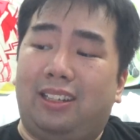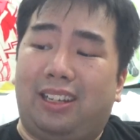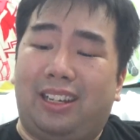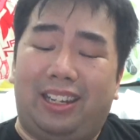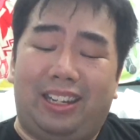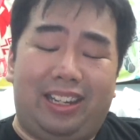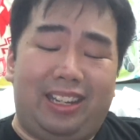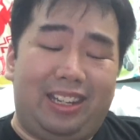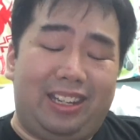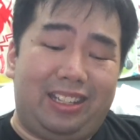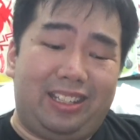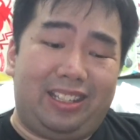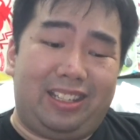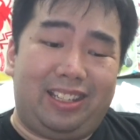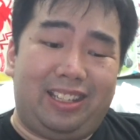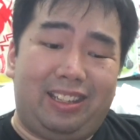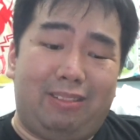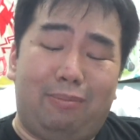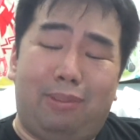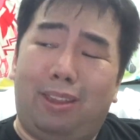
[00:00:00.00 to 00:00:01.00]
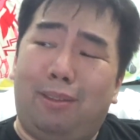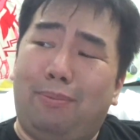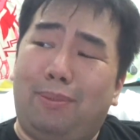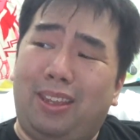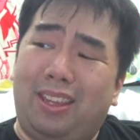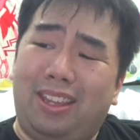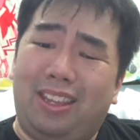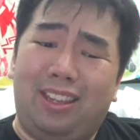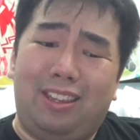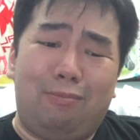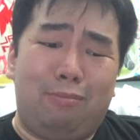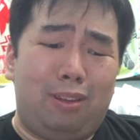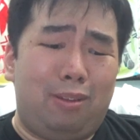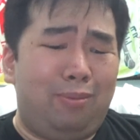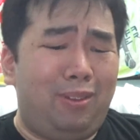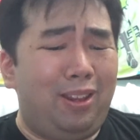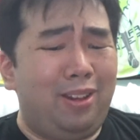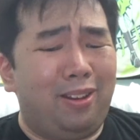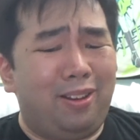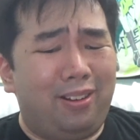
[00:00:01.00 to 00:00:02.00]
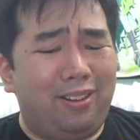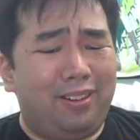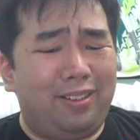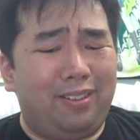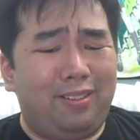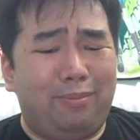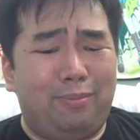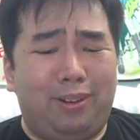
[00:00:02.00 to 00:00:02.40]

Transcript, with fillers: I guess. Maybe, maybe not.